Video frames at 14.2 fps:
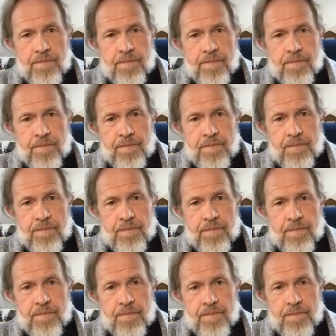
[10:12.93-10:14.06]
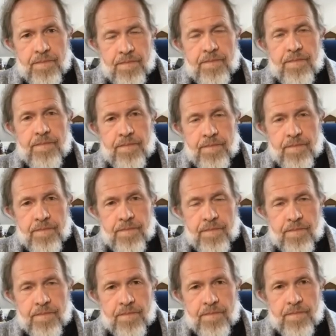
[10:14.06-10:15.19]

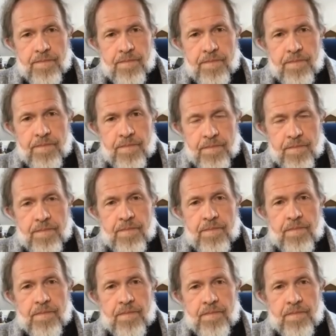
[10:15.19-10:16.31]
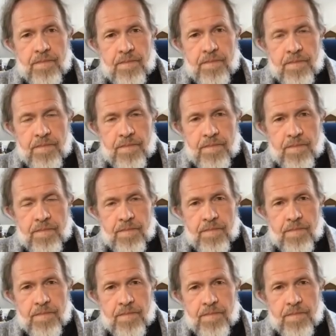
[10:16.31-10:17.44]

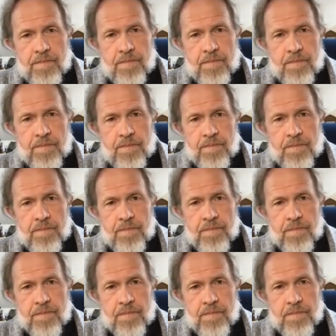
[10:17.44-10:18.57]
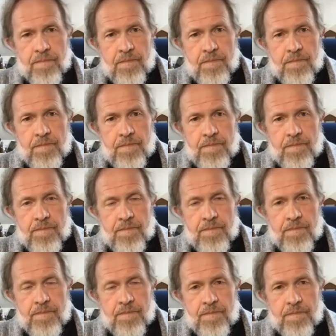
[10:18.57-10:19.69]

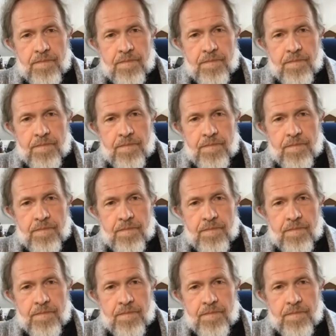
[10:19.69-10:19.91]
(silent)